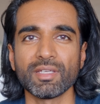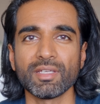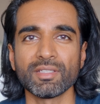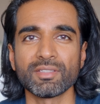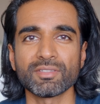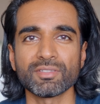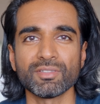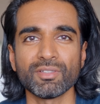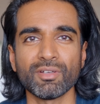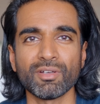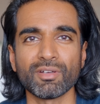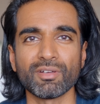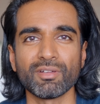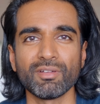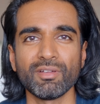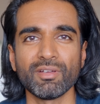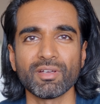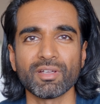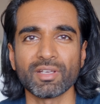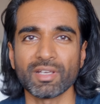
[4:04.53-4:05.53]
It's not
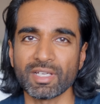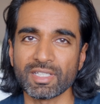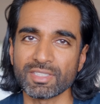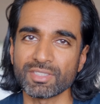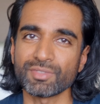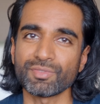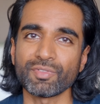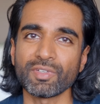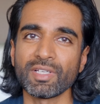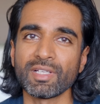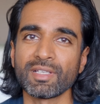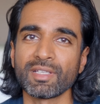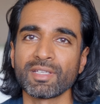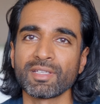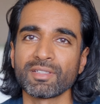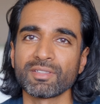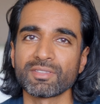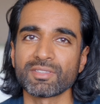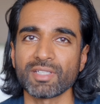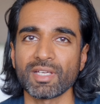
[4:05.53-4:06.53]
a nice
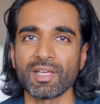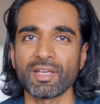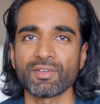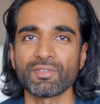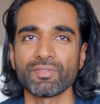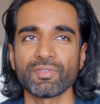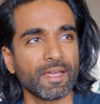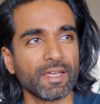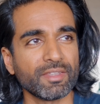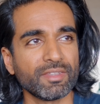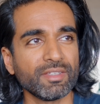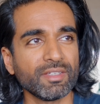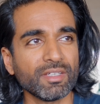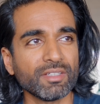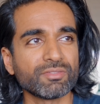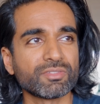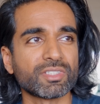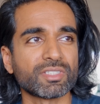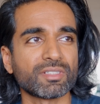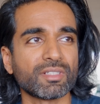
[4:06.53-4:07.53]
feeling to have. I think
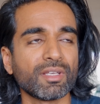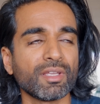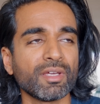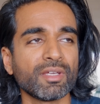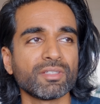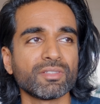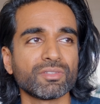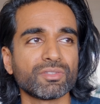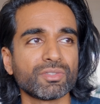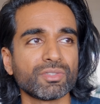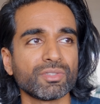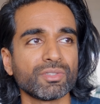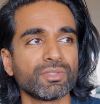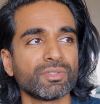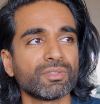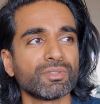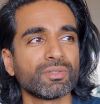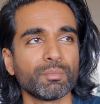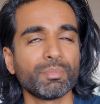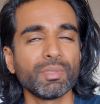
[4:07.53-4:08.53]
I've just learned
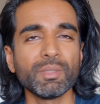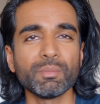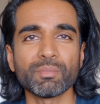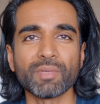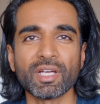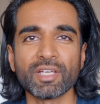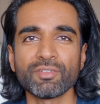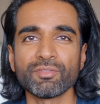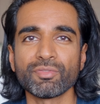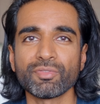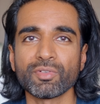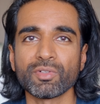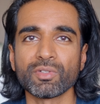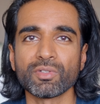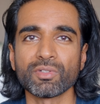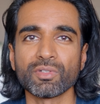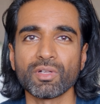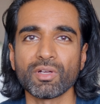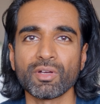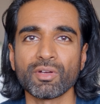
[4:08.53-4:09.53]
to be
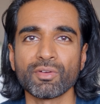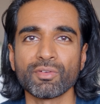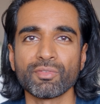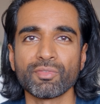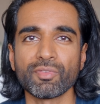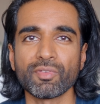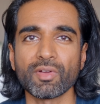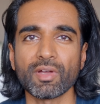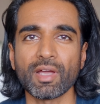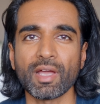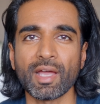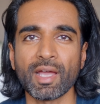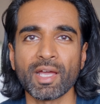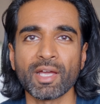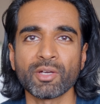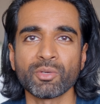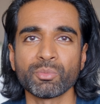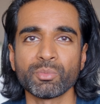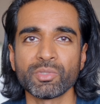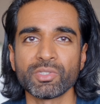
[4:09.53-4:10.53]
mindful of
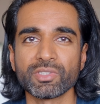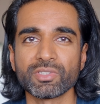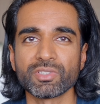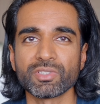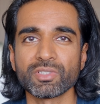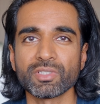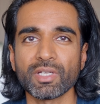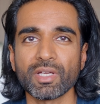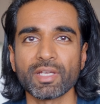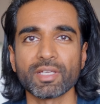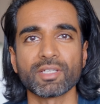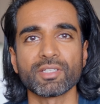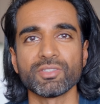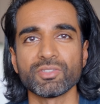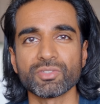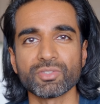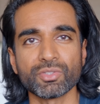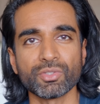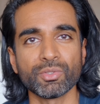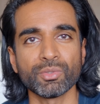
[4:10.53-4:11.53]
how much I
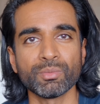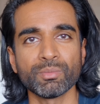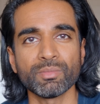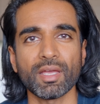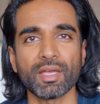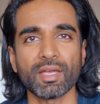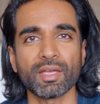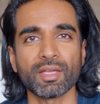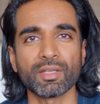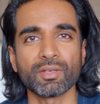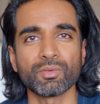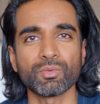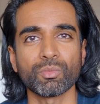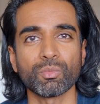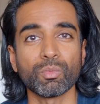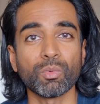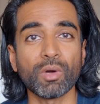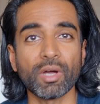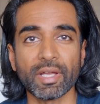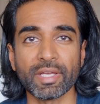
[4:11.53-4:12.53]
consume and
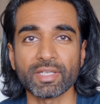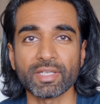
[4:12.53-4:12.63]
what I